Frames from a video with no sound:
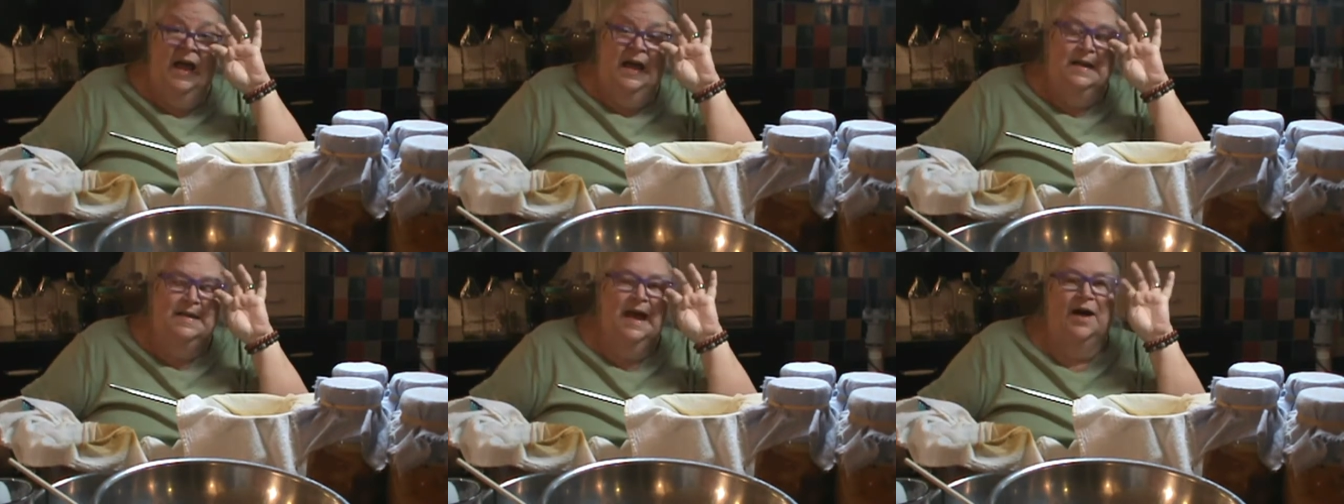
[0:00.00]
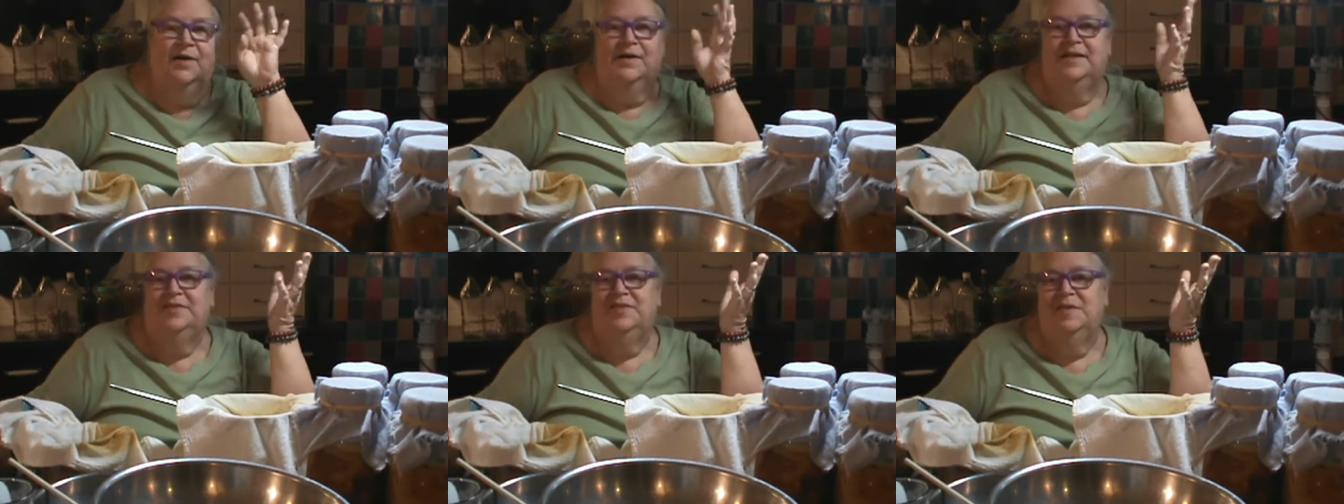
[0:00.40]
Now,
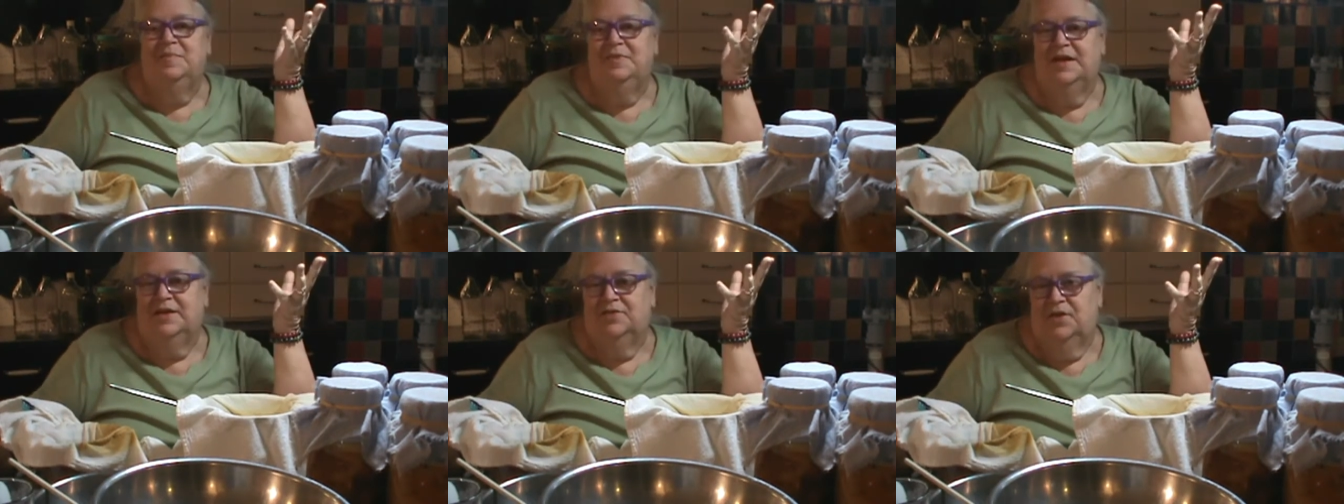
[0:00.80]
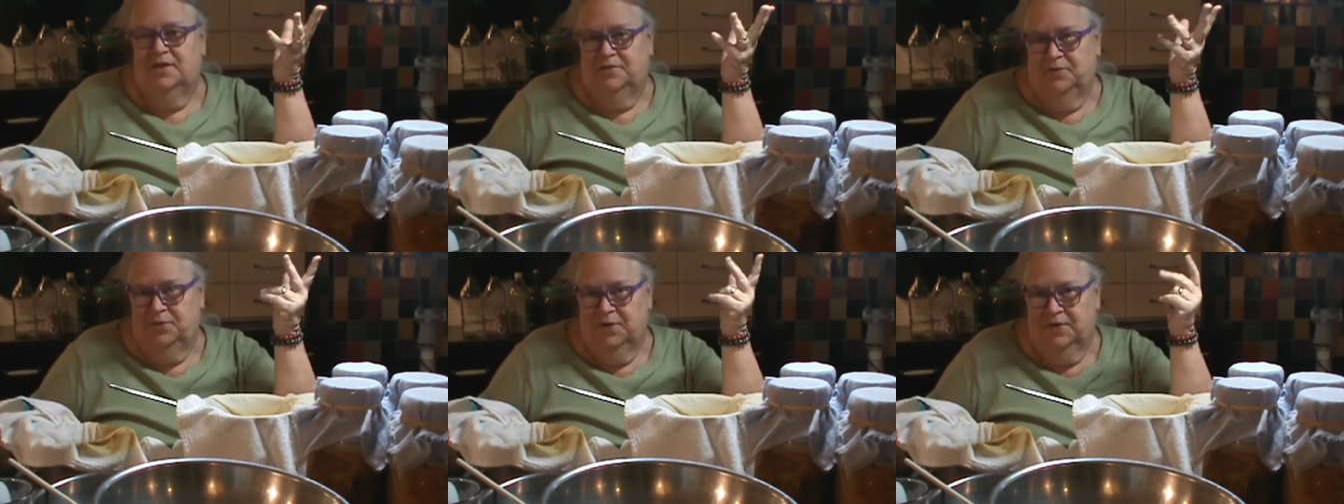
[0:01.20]
it seems like a lot
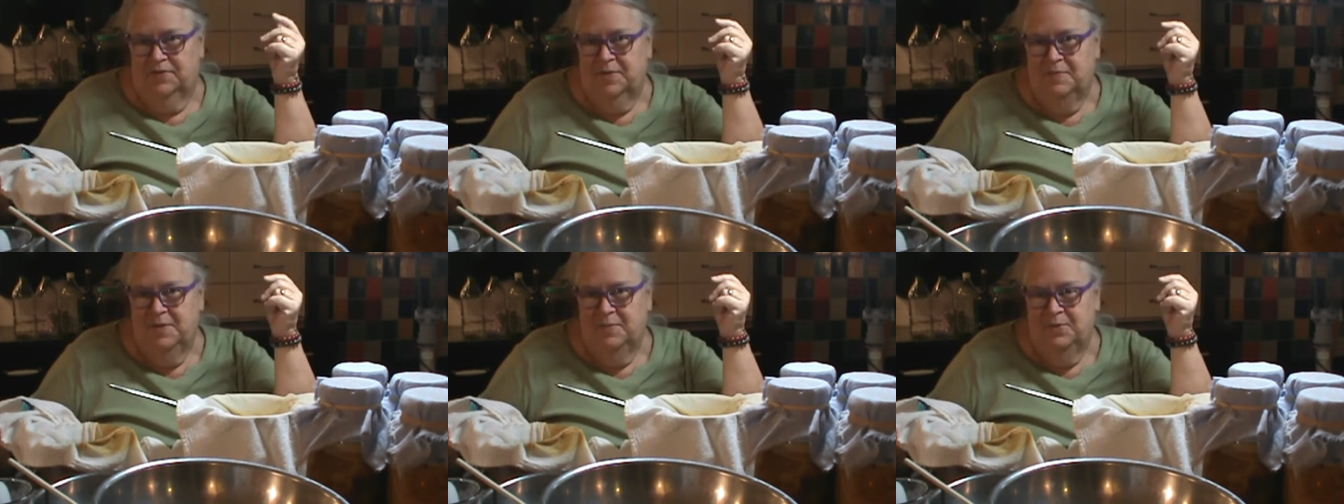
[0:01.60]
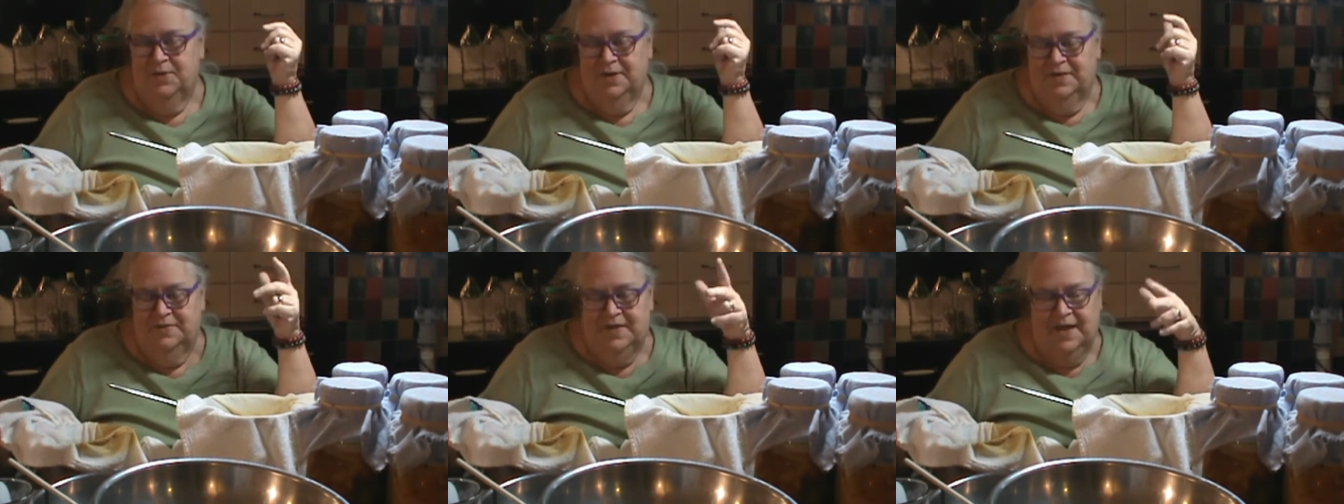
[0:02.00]
of work. Some people are going
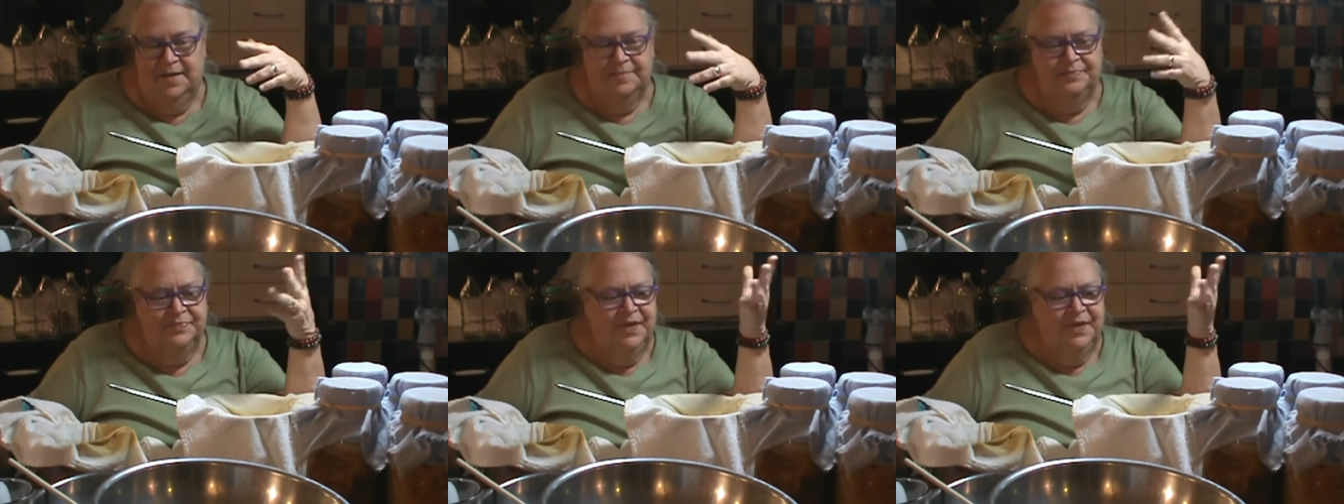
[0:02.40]
to say,